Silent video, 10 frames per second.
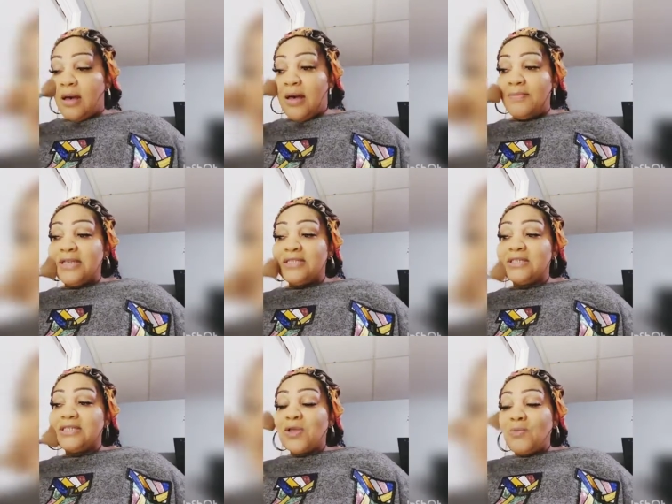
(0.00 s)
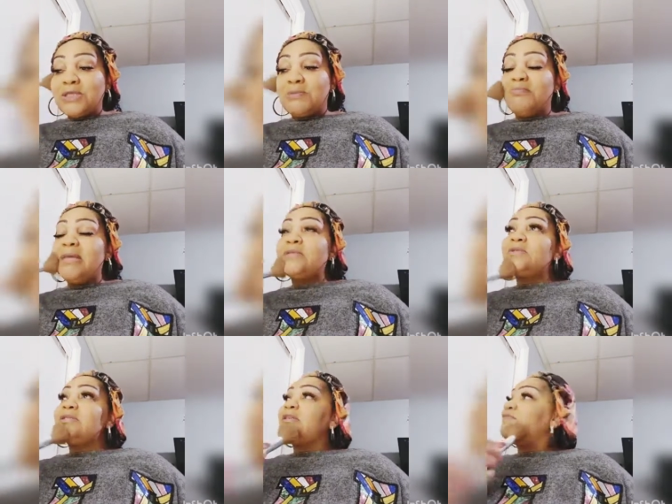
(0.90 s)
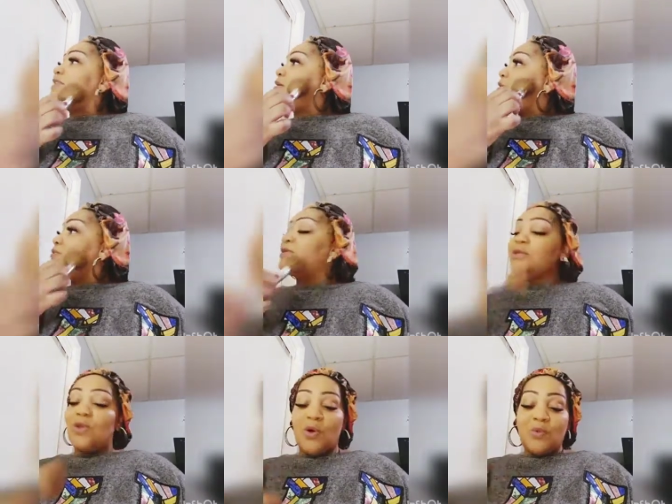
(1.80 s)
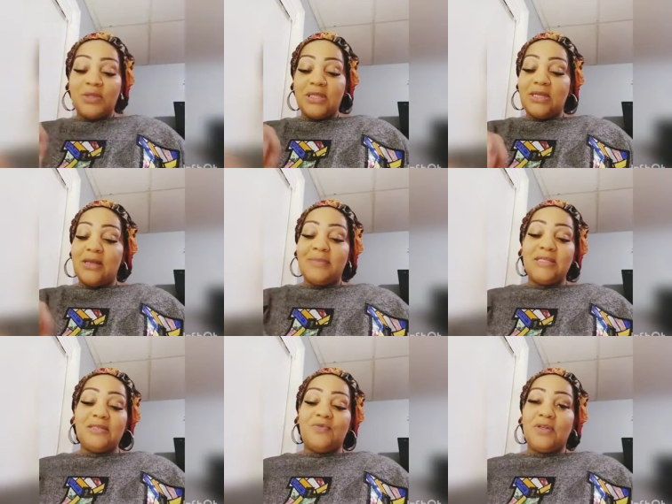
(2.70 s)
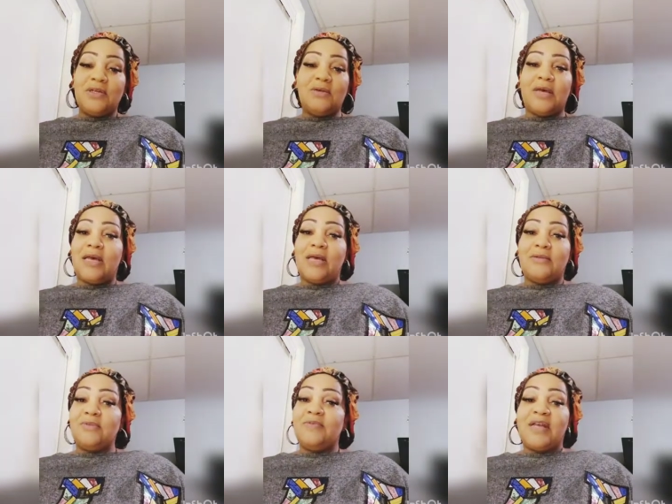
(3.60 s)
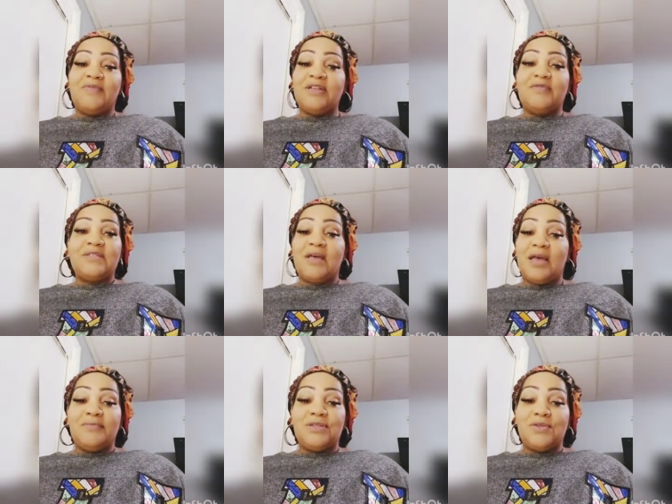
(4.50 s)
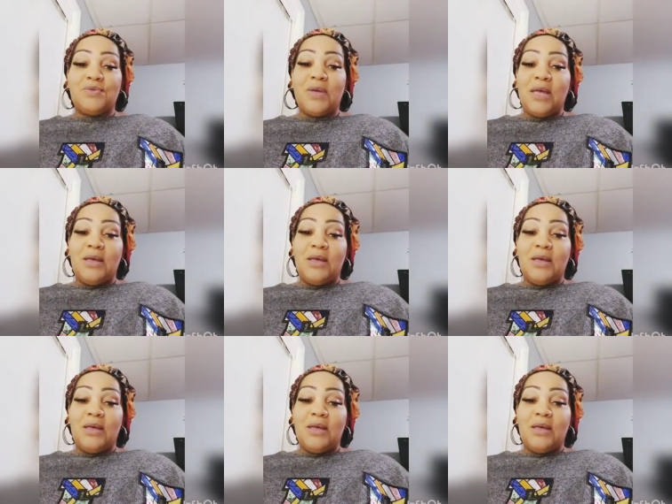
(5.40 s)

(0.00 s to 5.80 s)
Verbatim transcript: Um, it's just so much mental stuff that goes along with it. I mean, this video, I don't even have enough time to